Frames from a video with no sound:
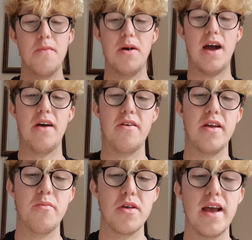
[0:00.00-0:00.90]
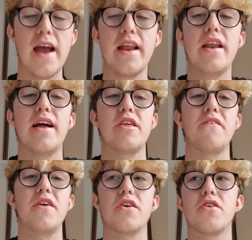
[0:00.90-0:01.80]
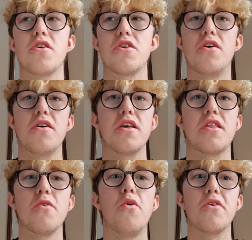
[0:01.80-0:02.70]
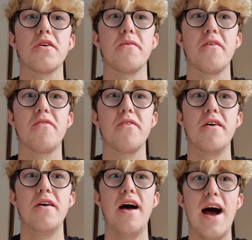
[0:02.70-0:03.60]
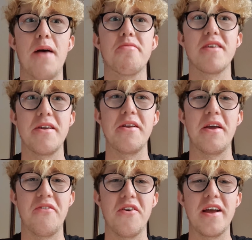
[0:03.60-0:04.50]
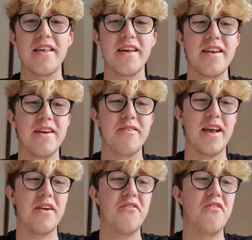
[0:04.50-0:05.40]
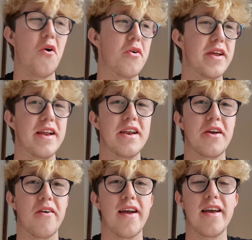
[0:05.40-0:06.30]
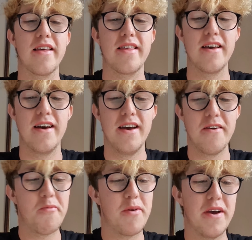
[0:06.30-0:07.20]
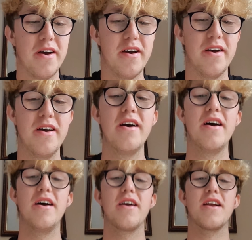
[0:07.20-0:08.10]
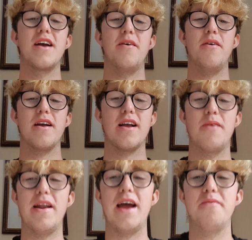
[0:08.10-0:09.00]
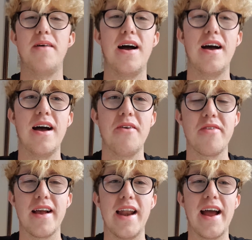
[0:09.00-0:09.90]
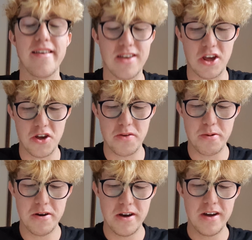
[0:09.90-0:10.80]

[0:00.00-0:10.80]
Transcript: But it didn't actually feel too sore because the water was absolutely freezing. It was like 14 degrees. It was pure coming out, man. It was like an ice cube.